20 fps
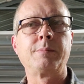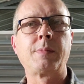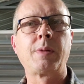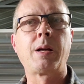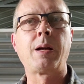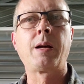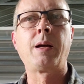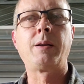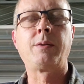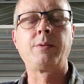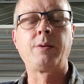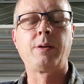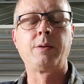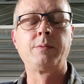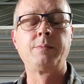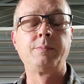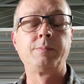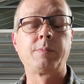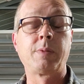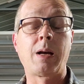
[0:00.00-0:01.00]
I don't
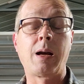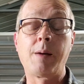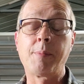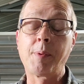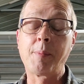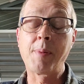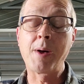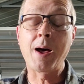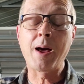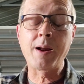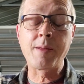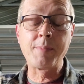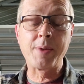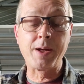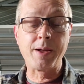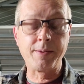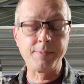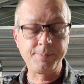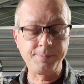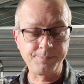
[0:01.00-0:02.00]
know. I'm a body
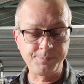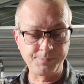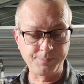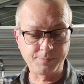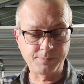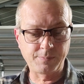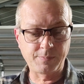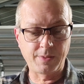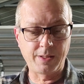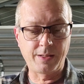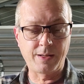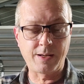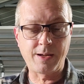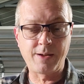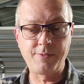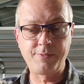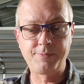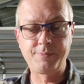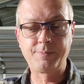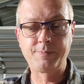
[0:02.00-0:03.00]
man, and
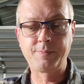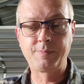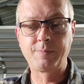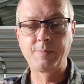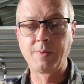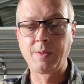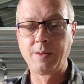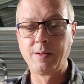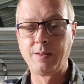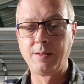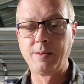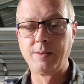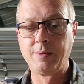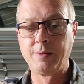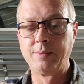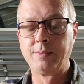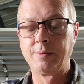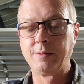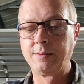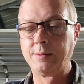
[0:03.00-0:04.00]

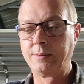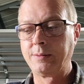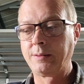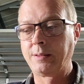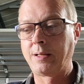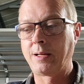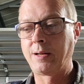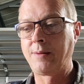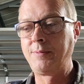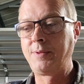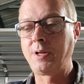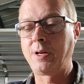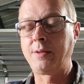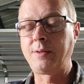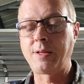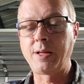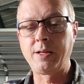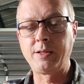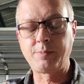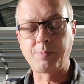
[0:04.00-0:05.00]
I've
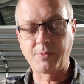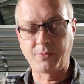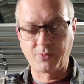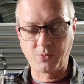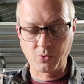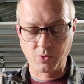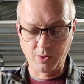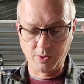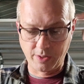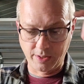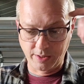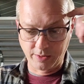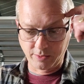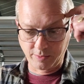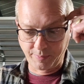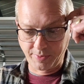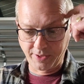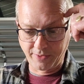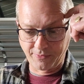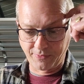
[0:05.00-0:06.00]
done things before, and
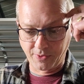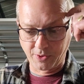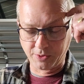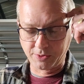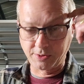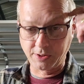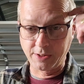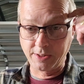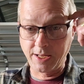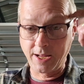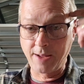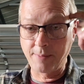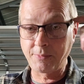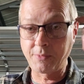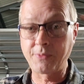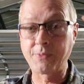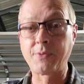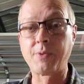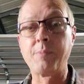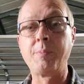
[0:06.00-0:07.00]
it'll be a first attempt
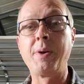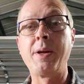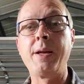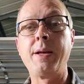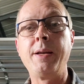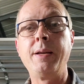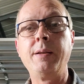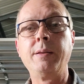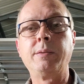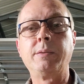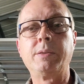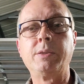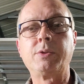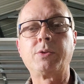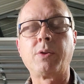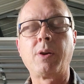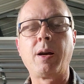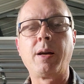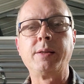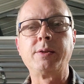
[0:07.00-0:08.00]
for me to
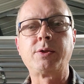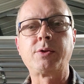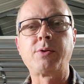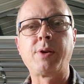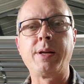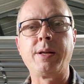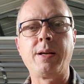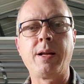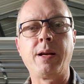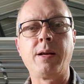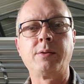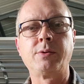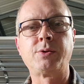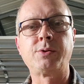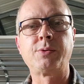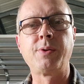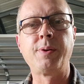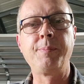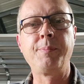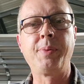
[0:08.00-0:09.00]
try and straighten out
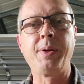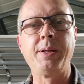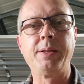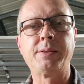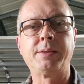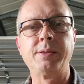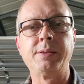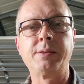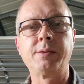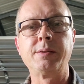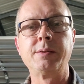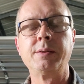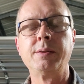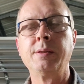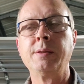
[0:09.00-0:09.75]
trim pieces